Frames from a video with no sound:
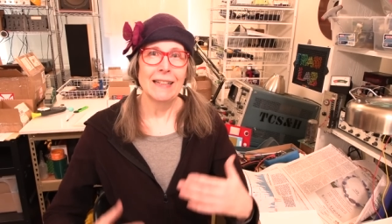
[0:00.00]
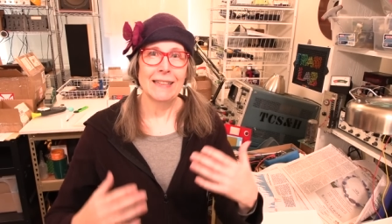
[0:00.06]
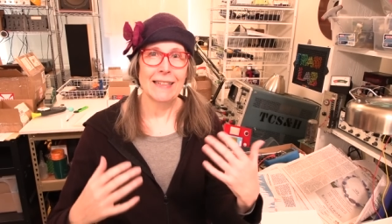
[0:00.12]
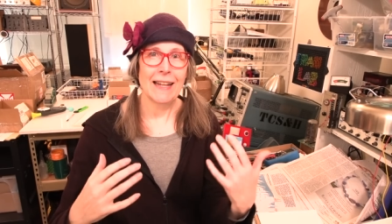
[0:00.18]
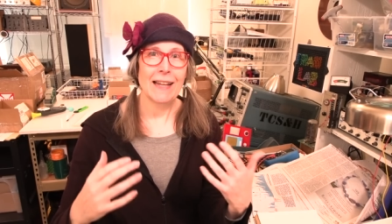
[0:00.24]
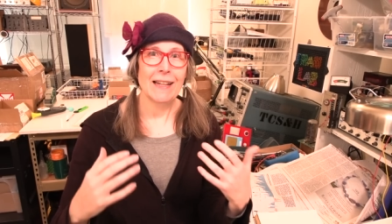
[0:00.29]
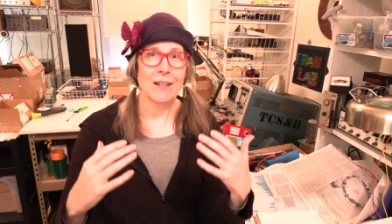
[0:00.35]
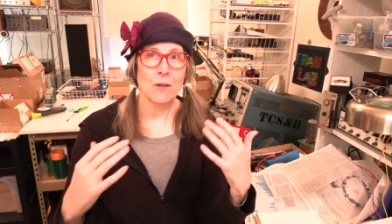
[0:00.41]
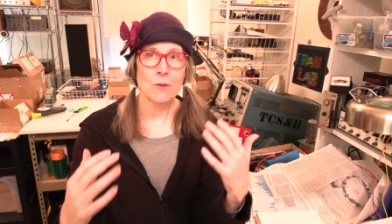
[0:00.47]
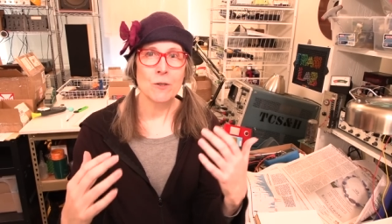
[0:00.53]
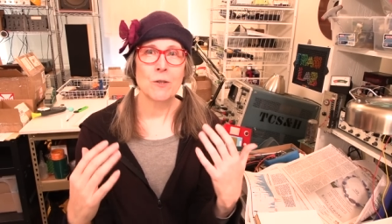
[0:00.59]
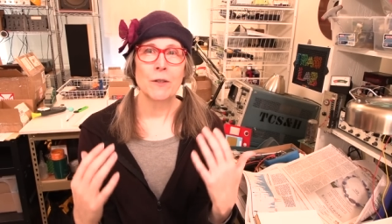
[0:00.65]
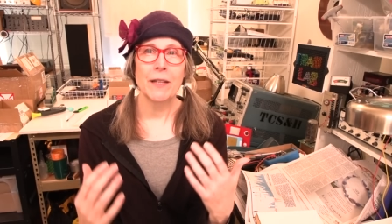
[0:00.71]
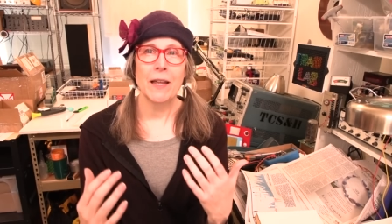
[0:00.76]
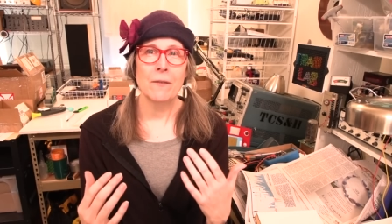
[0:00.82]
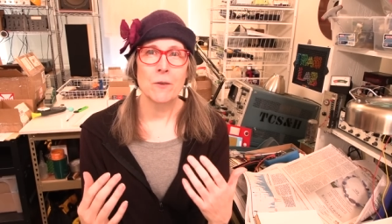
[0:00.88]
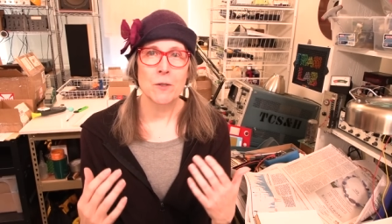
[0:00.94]
to get
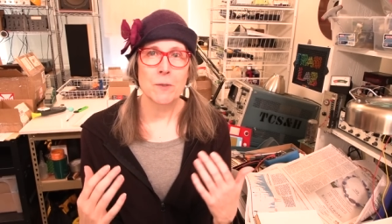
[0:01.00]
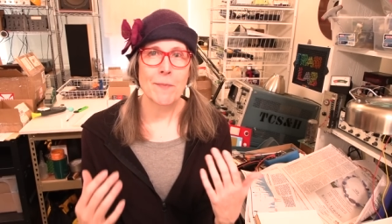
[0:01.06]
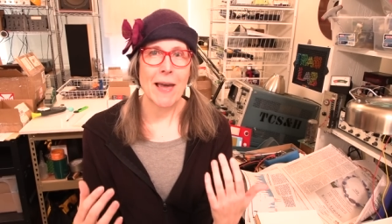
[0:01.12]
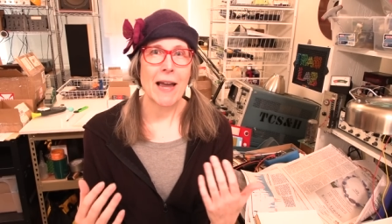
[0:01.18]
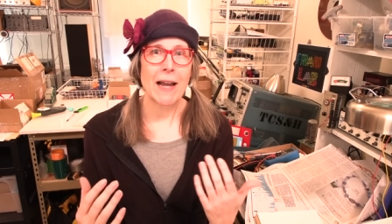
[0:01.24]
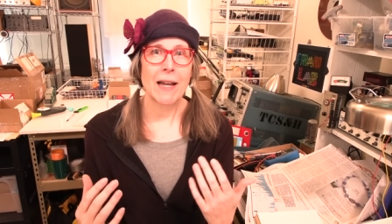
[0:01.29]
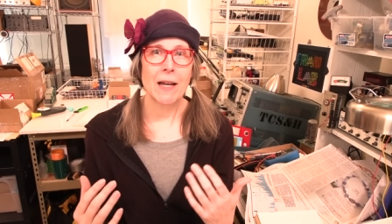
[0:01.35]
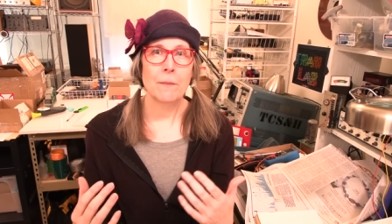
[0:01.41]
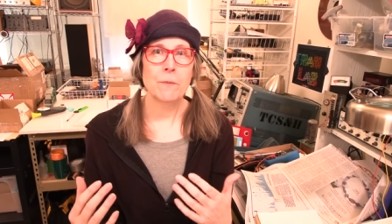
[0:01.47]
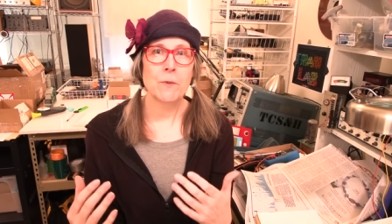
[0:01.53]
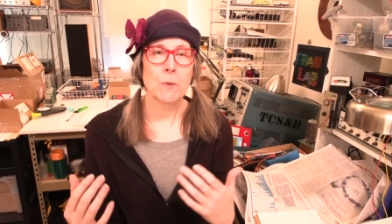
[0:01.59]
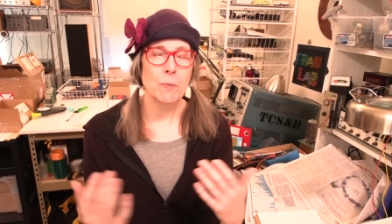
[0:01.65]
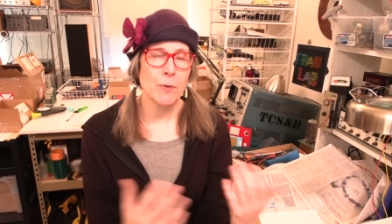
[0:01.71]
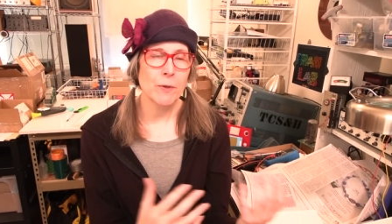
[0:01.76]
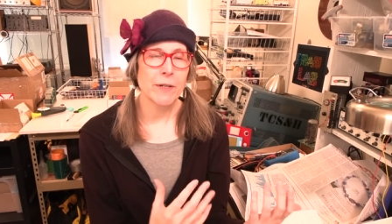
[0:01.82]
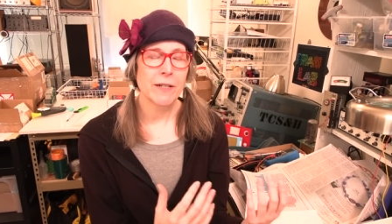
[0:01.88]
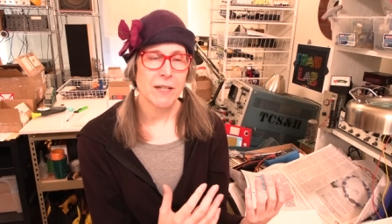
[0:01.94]
ozone levels back up to
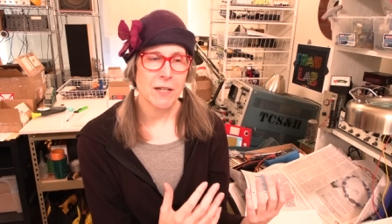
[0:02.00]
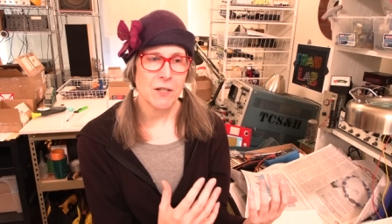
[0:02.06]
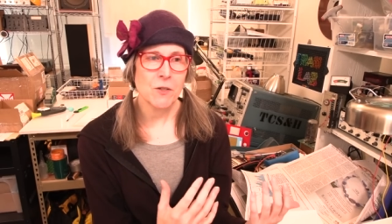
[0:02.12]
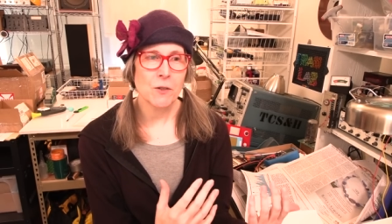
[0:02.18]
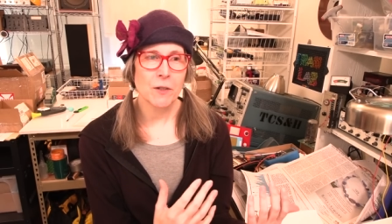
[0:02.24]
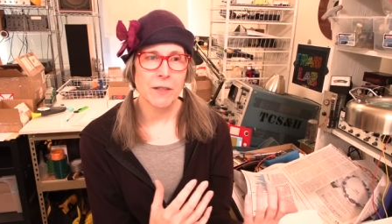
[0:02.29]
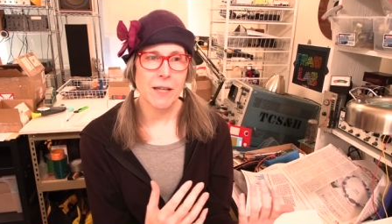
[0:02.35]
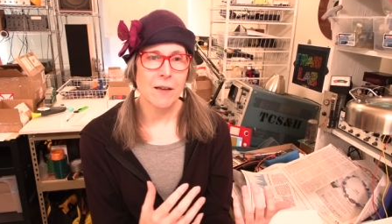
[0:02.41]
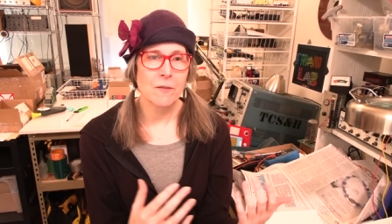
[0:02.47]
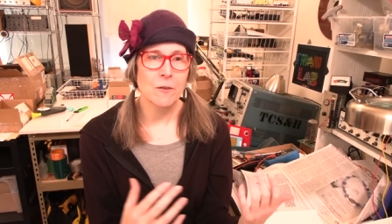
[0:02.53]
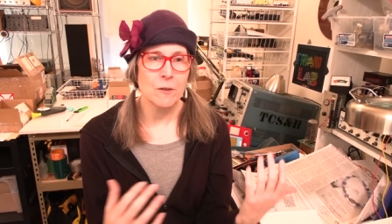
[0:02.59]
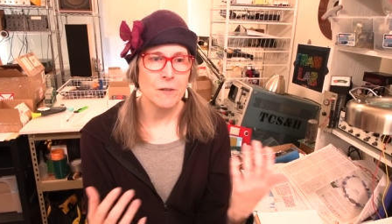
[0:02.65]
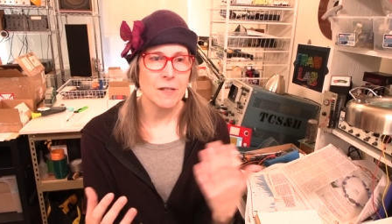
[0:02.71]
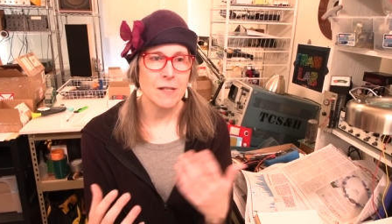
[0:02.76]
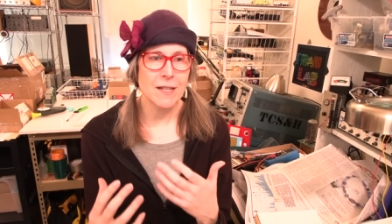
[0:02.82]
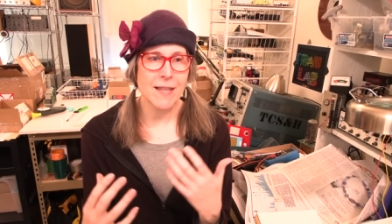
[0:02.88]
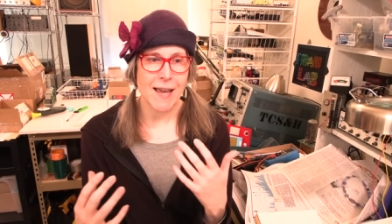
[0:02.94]
pre-industrial levels so